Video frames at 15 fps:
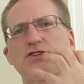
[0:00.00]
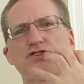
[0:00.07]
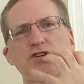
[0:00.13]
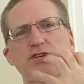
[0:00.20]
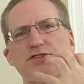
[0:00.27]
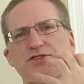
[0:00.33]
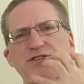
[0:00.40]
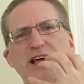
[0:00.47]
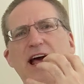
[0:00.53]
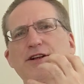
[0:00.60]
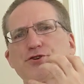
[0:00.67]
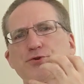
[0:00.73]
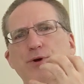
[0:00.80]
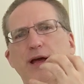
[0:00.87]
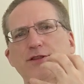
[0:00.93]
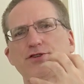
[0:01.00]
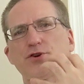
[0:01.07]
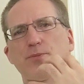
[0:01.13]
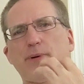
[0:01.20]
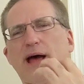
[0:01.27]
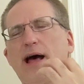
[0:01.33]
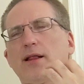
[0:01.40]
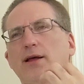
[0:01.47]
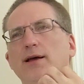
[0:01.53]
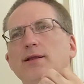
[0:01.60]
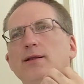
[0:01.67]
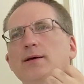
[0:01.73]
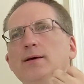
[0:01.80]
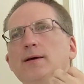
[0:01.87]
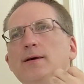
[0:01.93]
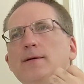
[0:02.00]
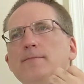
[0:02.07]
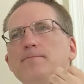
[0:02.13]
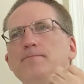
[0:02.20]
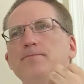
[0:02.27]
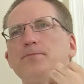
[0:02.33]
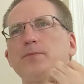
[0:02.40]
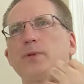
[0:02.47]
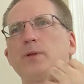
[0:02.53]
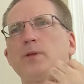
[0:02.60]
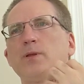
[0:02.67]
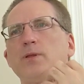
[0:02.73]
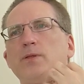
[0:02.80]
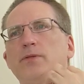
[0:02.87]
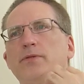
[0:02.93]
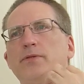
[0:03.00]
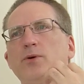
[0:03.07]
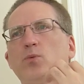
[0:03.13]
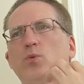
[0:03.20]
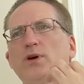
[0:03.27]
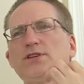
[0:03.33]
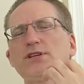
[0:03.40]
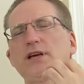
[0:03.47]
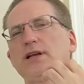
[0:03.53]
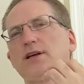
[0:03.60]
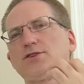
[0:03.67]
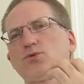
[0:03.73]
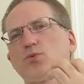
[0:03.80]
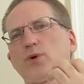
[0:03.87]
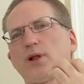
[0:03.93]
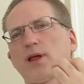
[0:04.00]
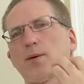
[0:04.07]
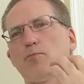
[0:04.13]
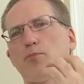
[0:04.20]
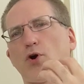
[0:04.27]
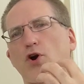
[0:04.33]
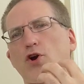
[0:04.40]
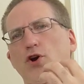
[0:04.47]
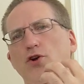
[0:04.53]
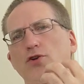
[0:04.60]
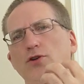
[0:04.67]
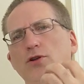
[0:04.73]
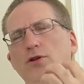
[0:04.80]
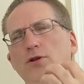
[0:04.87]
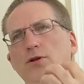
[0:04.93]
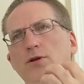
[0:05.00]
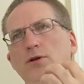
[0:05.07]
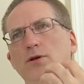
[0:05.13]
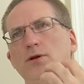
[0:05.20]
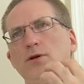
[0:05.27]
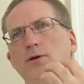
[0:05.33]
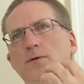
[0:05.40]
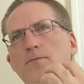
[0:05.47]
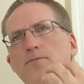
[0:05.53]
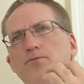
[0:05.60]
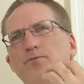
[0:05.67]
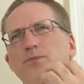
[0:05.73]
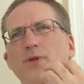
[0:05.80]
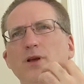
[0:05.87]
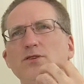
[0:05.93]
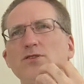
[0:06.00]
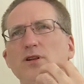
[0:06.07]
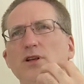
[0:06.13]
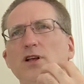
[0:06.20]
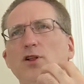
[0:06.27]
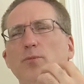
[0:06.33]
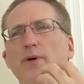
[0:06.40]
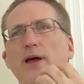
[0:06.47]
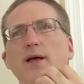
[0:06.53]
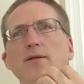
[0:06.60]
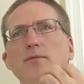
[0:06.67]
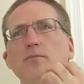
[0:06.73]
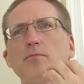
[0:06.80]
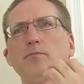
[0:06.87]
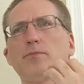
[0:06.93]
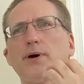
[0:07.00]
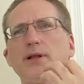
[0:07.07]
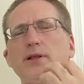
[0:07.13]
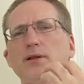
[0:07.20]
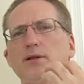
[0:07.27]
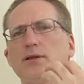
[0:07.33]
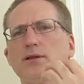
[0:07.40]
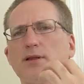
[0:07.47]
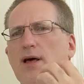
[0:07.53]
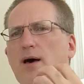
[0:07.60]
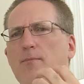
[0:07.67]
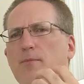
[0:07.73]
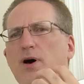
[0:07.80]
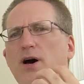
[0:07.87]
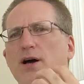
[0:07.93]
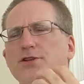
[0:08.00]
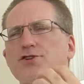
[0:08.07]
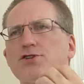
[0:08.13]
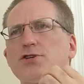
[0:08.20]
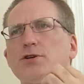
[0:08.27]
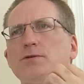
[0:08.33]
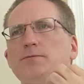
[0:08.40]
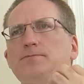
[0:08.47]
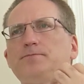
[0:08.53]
it just saturates your palate. The whiskey doesn't really burn it's a little bit, but not much.